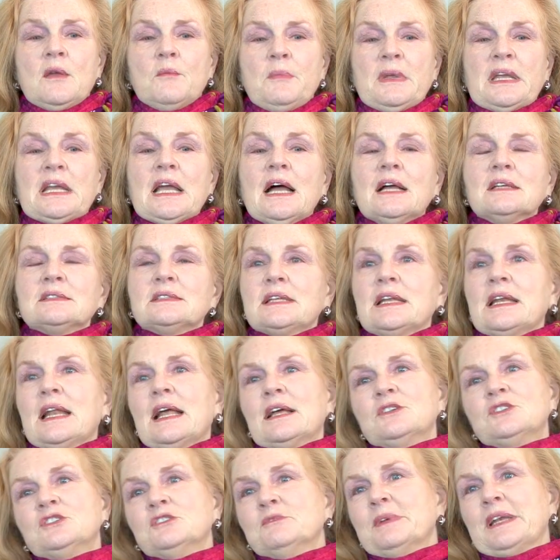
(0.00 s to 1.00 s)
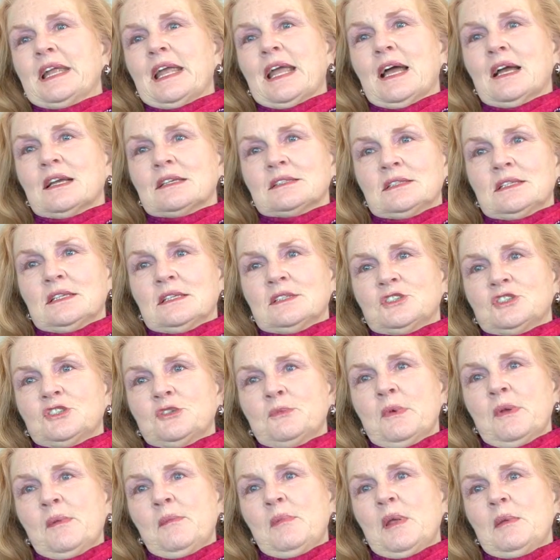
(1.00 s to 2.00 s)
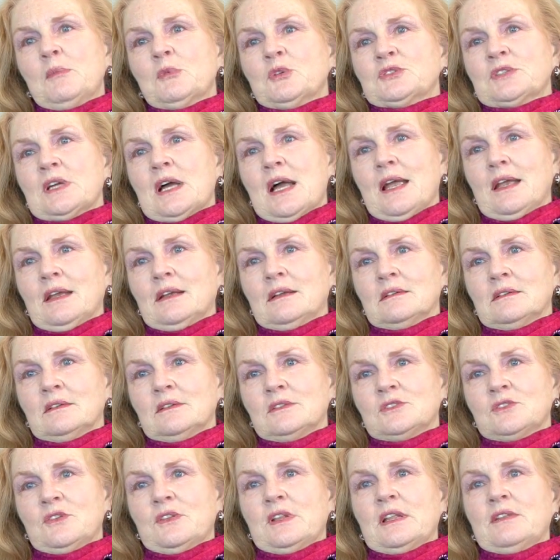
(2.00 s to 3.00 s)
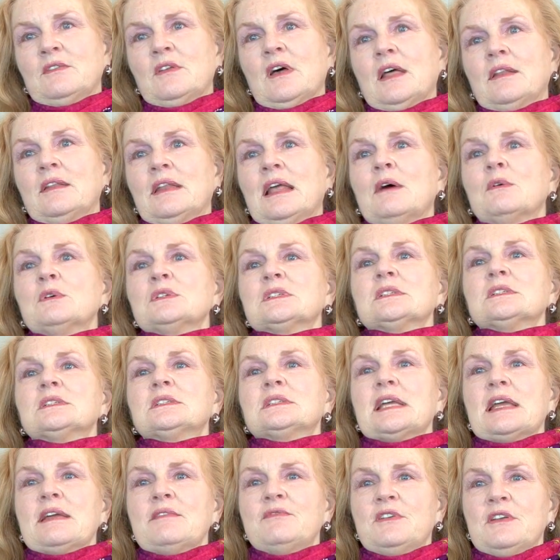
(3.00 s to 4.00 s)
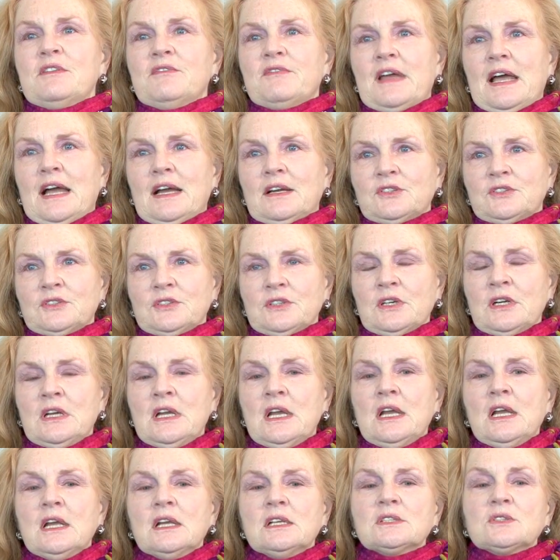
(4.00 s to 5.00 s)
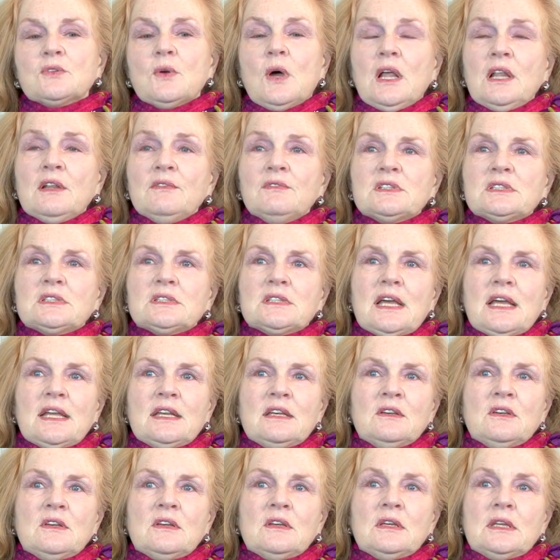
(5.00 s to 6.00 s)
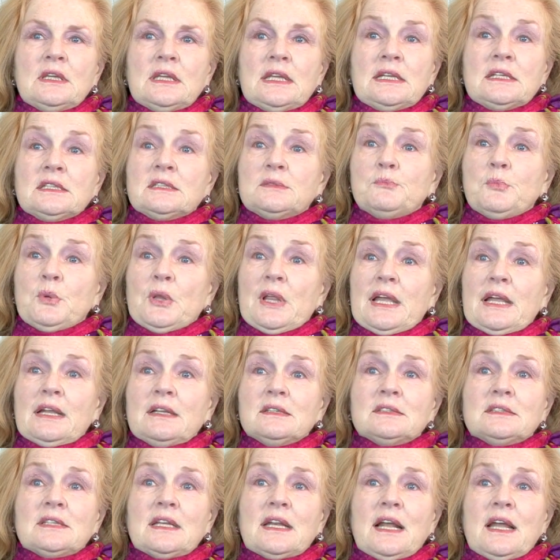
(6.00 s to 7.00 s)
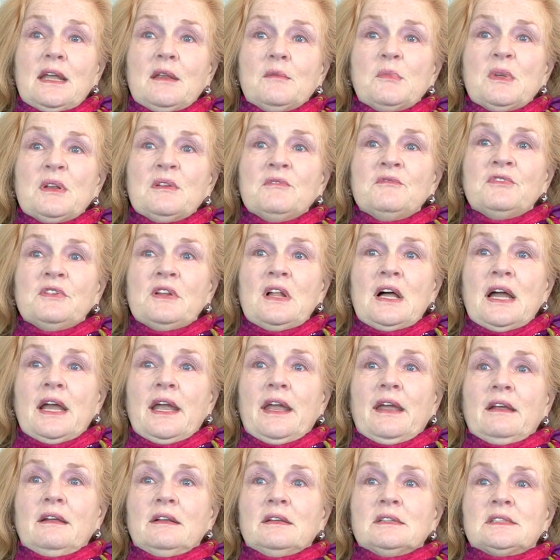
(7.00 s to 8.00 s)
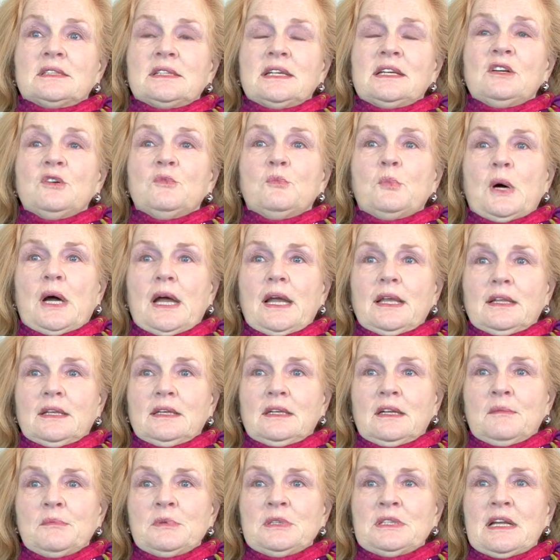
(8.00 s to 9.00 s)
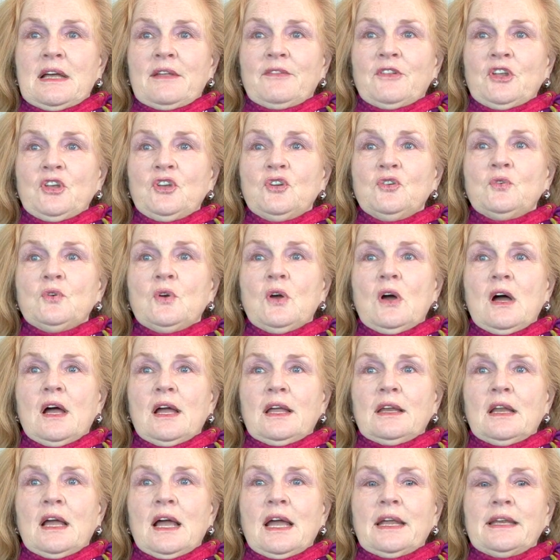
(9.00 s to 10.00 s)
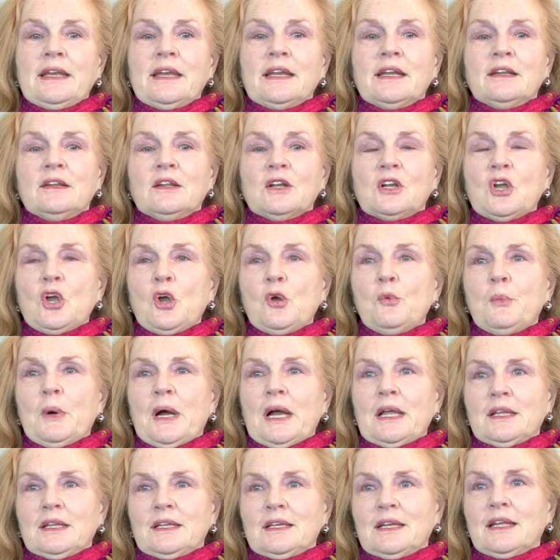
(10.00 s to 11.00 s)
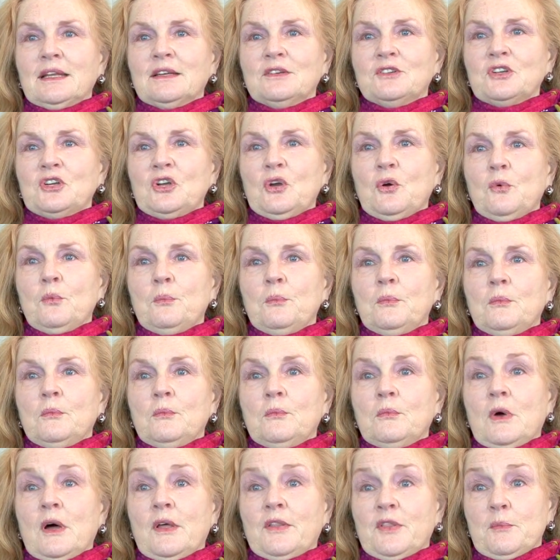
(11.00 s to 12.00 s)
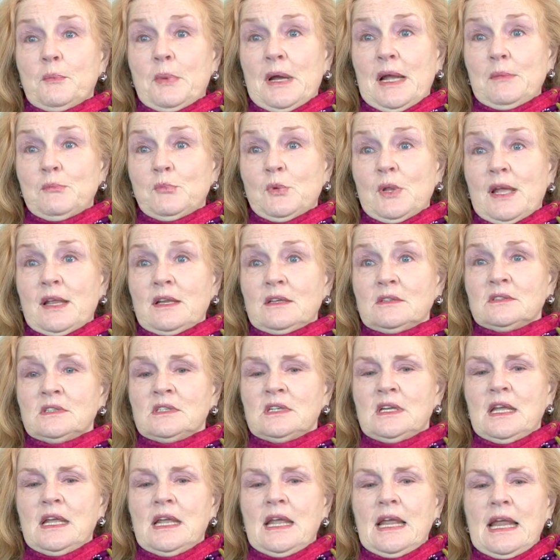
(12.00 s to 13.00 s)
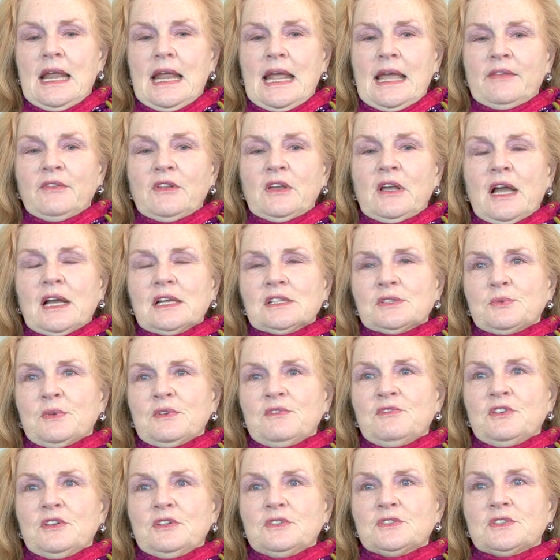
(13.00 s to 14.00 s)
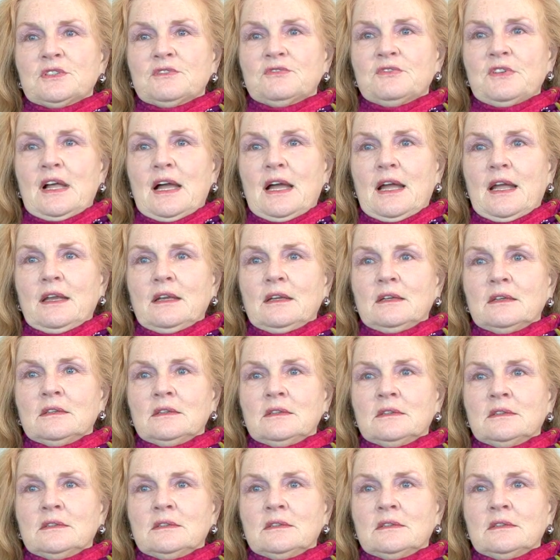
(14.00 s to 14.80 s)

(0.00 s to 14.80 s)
because they'd had too many accidents, too many people dying. So they thought that was a safety factor. So all of a sudden, these planes that I had been flying single pilot up and down the Yukon, I needed the co-pilot in to go on the pipeline. And the guys refused to fly